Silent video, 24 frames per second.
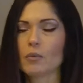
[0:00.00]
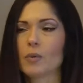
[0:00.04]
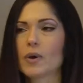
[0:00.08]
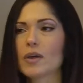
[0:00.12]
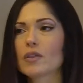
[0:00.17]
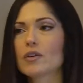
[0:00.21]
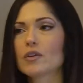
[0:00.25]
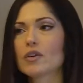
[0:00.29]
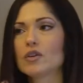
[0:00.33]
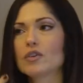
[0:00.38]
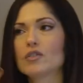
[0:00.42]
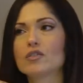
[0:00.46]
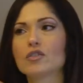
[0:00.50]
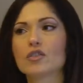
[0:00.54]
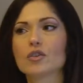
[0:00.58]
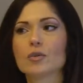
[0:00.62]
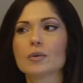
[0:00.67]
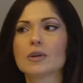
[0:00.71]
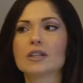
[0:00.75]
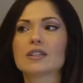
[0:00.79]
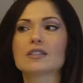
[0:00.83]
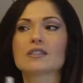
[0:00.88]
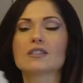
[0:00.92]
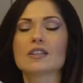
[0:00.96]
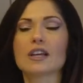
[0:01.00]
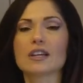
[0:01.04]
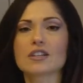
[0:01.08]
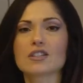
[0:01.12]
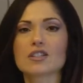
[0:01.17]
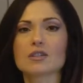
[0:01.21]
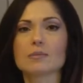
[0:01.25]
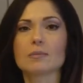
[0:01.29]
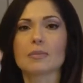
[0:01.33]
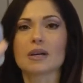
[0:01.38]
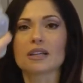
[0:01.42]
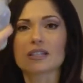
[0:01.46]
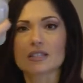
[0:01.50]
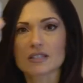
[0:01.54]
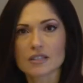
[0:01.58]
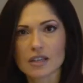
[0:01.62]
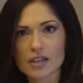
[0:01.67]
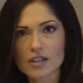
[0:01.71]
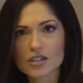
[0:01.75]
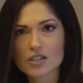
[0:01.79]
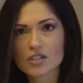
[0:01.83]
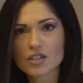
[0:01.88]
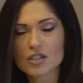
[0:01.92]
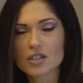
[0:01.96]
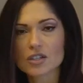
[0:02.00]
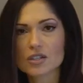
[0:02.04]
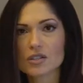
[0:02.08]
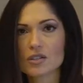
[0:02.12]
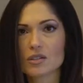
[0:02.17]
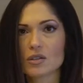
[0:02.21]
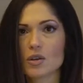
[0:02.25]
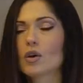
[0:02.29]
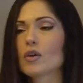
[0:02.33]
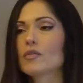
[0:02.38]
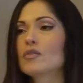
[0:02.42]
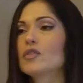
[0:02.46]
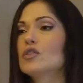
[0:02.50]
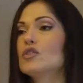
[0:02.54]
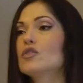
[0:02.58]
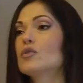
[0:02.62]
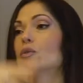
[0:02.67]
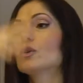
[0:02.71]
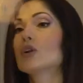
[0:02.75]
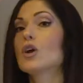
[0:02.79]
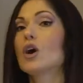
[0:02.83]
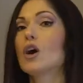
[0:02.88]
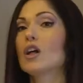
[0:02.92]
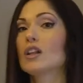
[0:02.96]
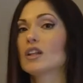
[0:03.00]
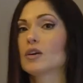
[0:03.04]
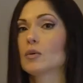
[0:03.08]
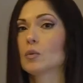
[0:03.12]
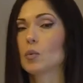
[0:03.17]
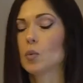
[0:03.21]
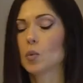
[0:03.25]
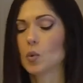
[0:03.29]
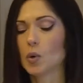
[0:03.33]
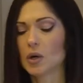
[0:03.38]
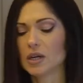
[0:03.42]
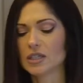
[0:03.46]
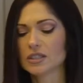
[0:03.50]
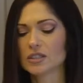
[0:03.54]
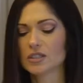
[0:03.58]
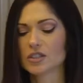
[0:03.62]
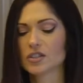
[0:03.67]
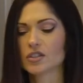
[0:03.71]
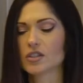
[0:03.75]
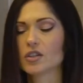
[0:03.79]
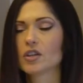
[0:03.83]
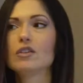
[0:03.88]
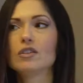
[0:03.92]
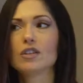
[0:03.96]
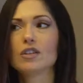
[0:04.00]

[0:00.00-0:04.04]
Whether you do it section by section, or if you do it all at once, you